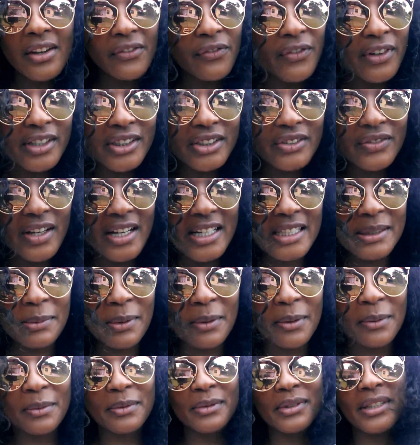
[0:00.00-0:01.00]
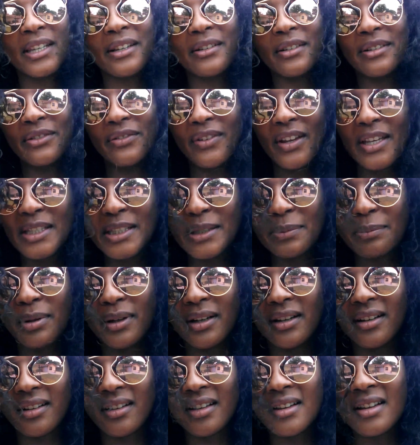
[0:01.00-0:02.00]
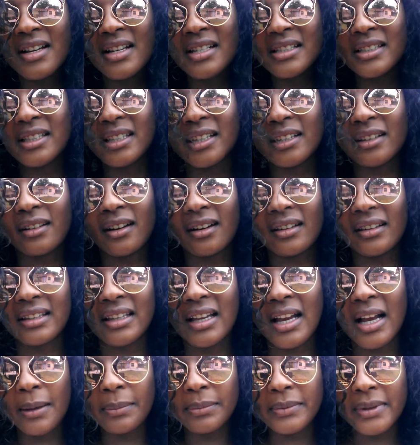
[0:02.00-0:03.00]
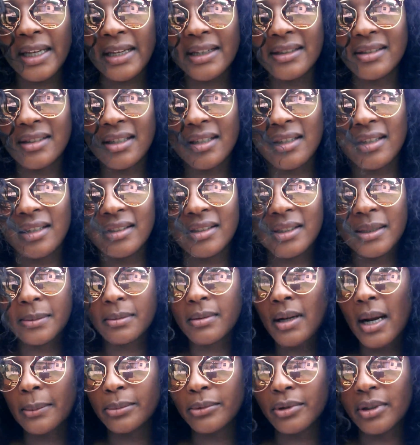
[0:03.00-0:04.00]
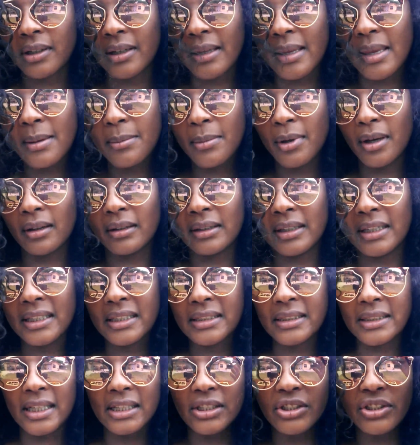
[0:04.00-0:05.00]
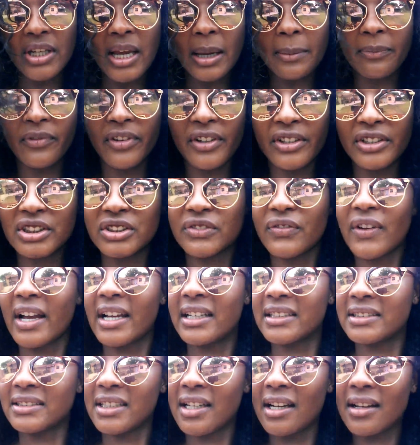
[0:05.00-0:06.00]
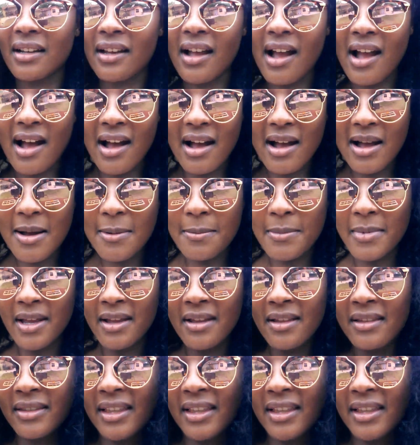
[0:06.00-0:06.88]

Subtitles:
Fierce Finds Mobile Boutique on Facebook to get all the updates, and then subscribe to our email list at shopfiercefinds.com.